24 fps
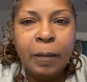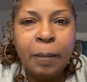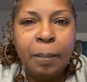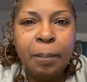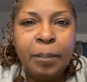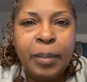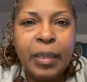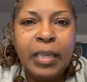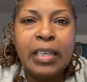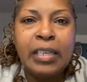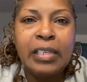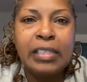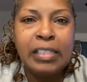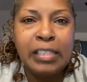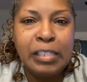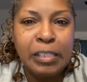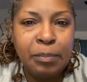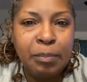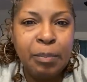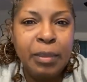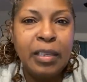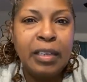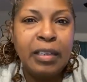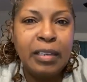Because it's
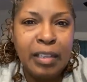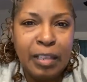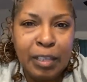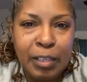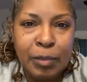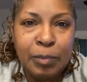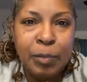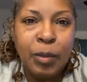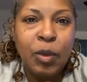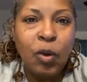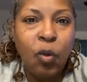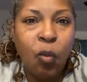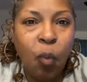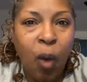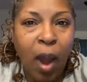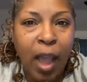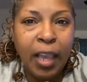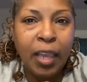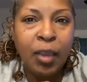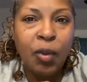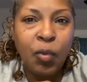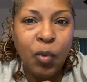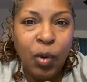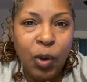been a
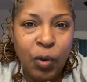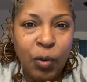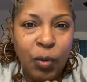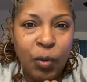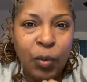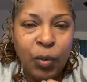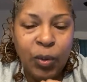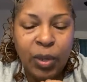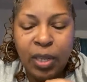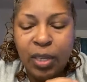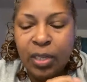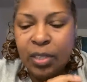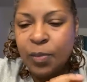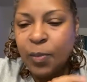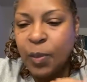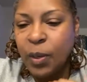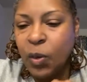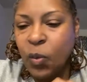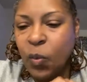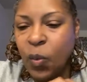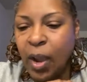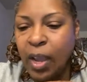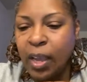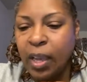rocky road. It's been
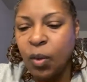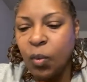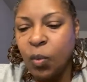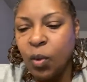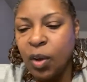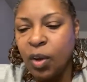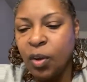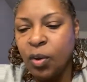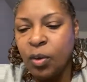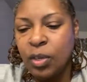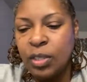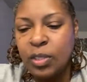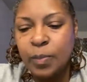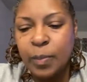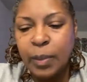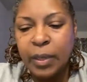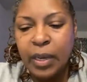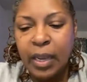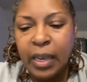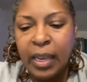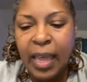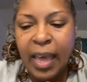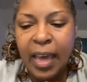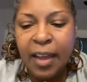a rocky road. It's been
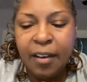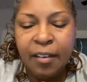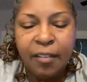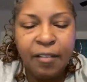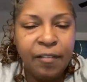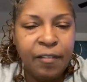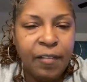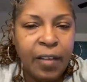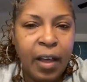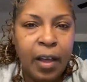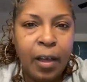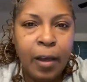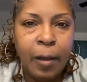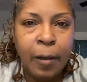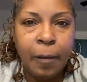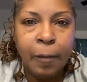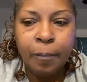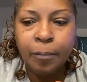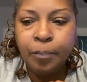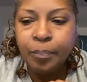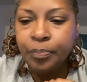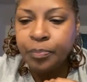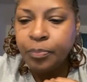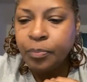a lot of
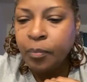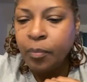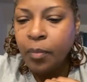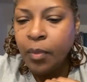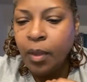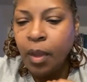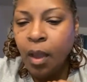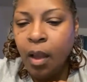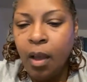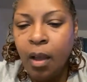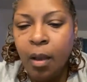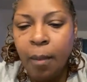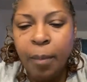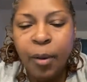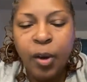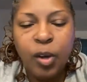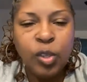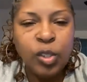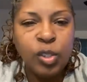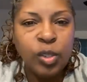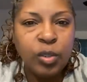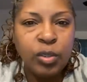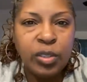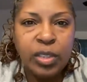
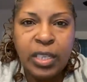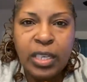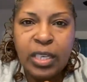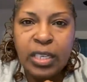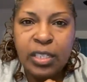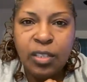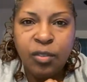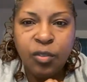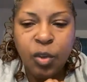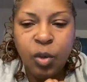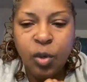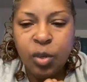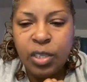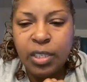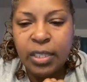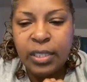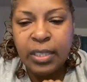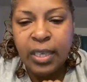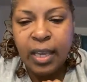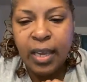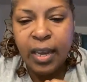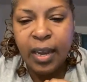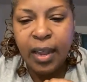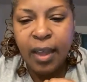personal things, of course,
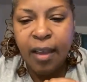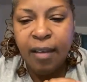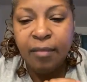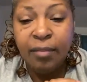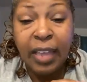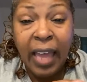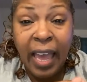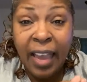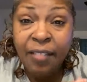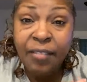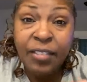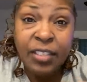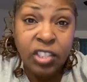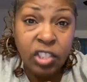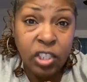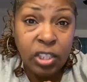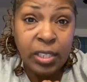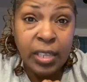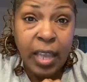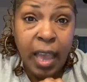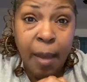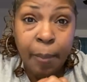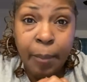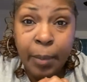that have life has just
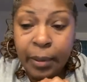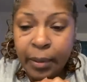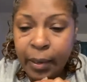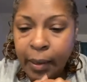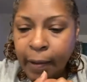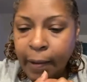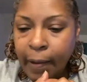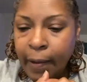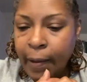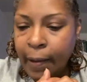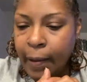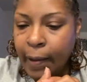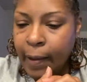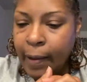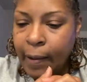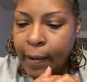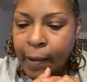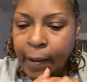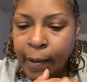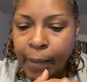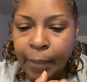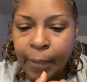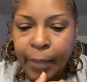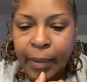happened.
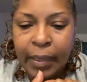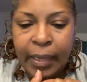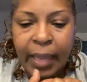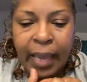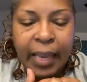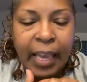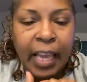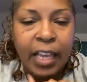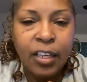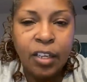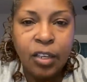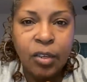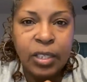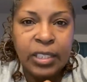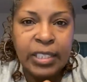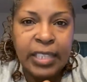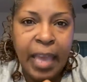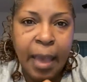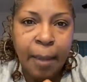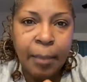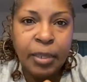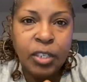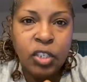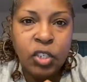Like I know it's
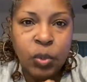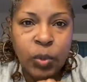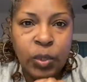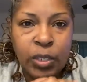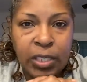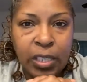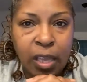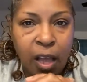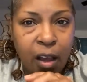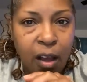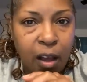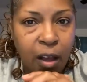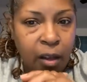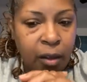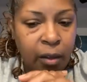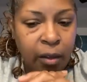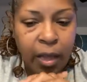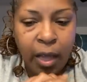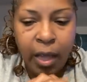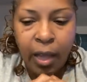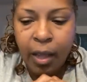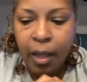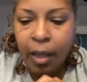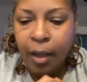happened to us all.
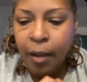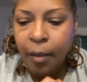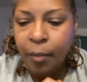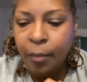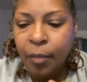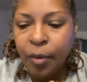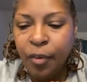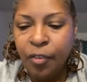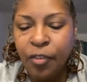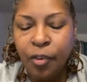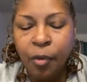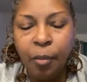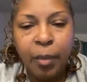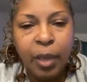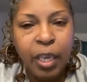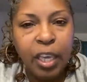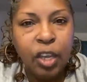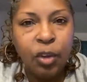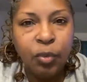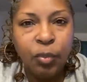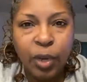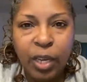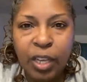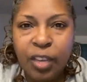But for me,
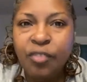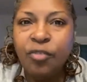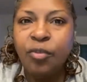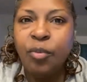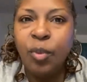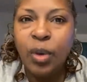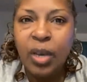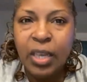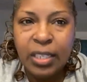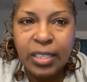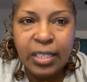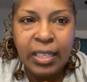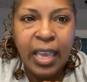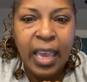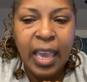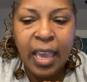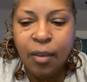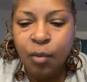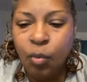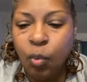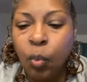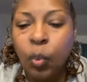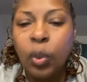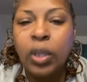grief was a
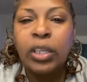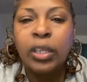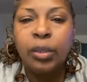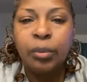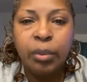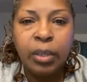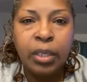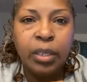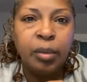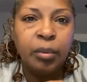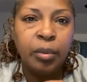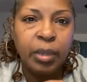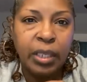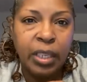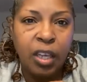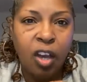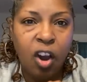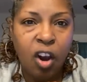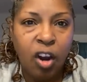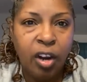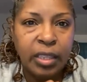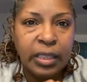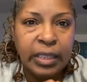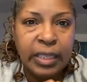really, really, really
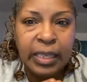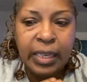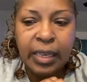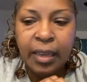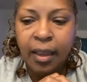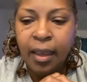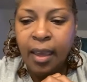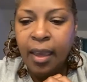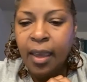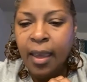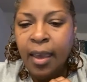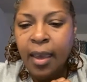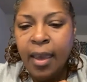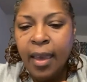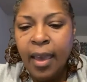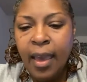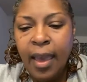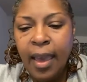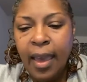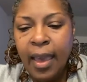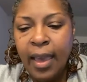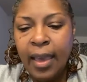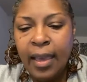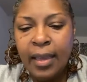hard thing.
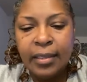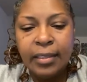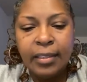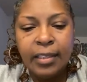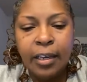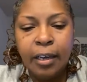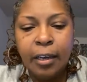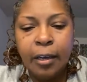And